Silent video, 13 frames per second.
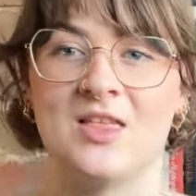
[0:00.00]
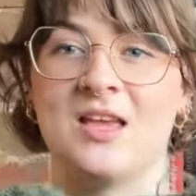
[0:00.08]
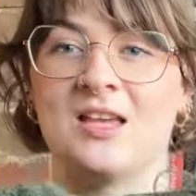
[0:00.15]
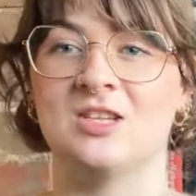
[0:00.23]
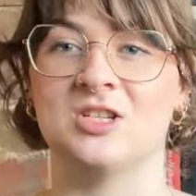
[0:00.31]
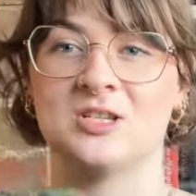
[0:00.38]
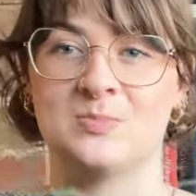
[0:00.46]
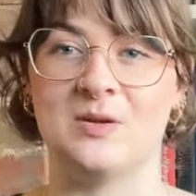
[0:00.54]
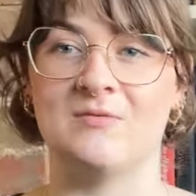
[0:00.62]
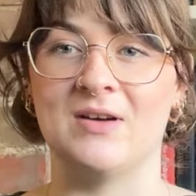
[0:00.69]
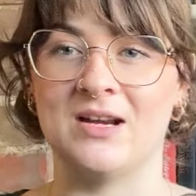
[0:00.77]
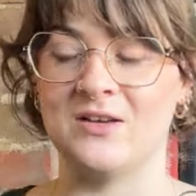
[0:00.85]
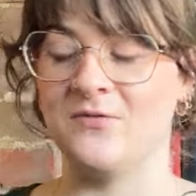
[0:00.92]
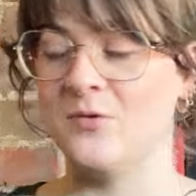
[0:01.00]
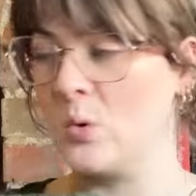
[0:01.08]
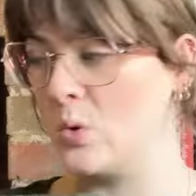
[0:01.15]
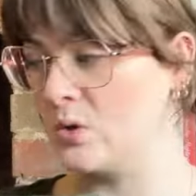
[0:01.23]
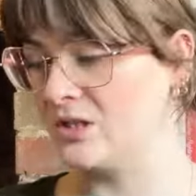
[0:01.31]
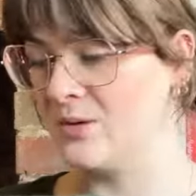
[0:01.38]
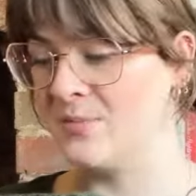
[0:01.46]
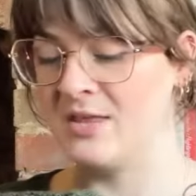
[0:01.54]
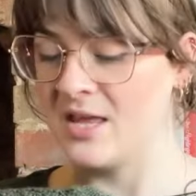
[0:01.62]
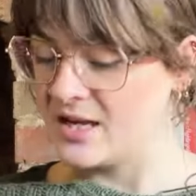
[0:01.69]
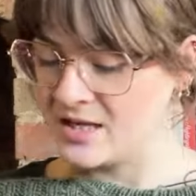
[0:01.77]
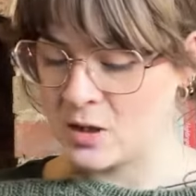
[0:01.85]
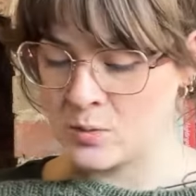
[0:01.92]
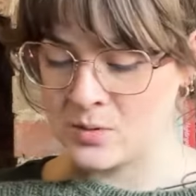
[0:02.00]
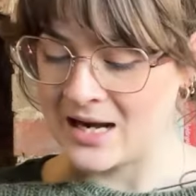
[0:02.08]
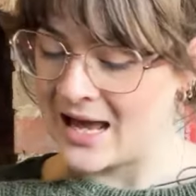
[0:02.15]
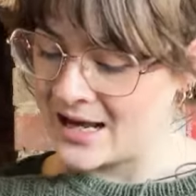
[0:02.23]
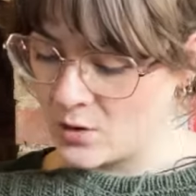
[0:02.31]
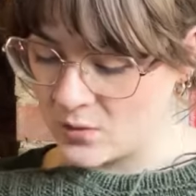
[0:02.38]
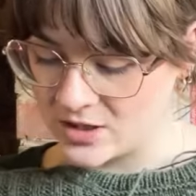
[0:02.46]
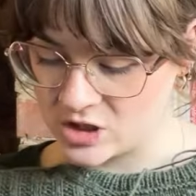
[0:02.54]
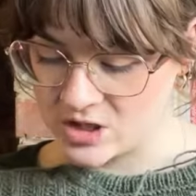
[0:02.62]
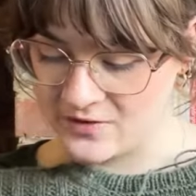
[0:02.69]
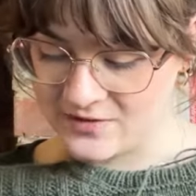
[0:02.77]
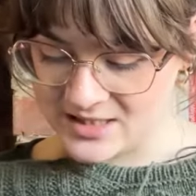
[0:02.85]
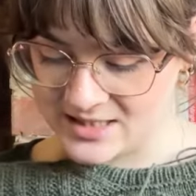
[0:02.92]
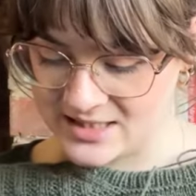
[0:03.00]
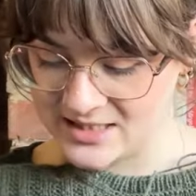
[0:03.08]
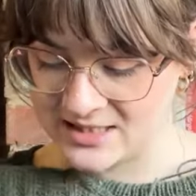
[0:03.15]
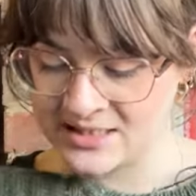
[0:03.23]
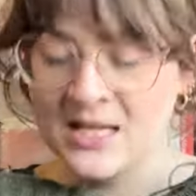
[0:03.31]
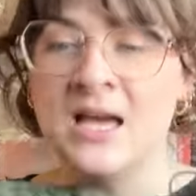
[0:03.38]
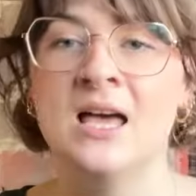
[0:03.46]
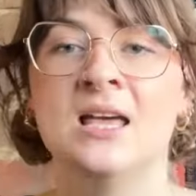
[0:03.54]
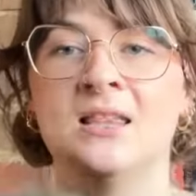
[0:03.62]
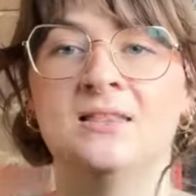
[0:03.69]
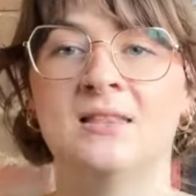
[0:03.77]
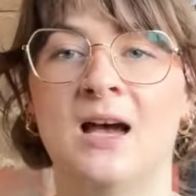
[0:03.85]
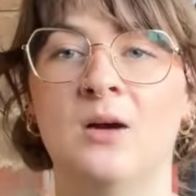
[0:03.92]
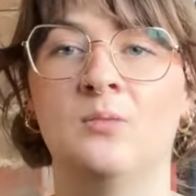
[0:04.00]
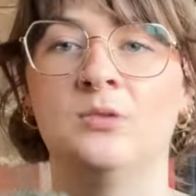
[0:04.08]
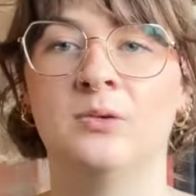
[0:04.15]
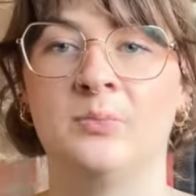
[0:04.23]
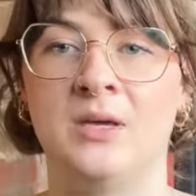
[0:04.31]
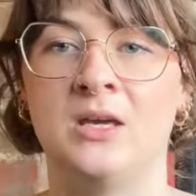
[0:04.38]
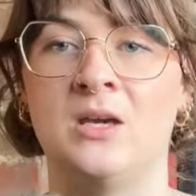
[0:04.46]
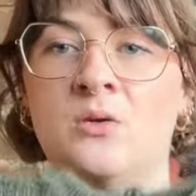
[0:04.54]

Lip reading: they can just be ready for autumn and they don't languish over the season, that would be